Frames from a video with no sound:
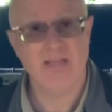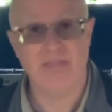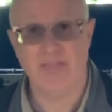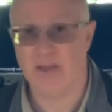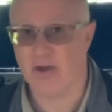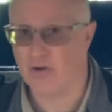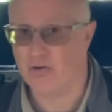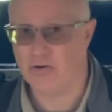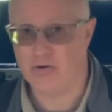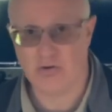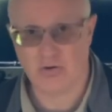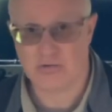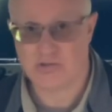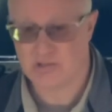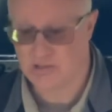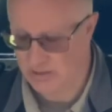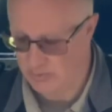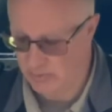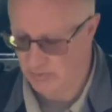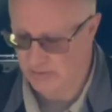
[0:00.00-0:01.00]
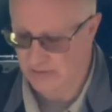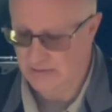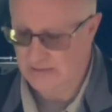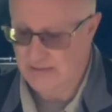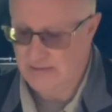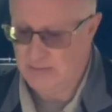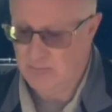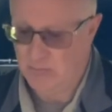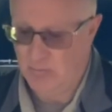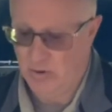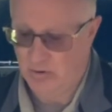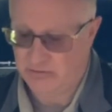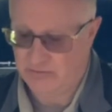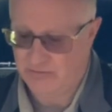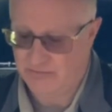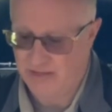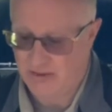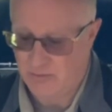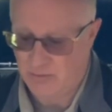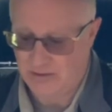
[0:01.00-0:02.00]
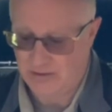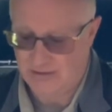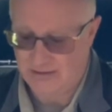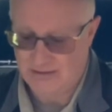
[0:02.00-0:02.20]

They are not cheap, but they will,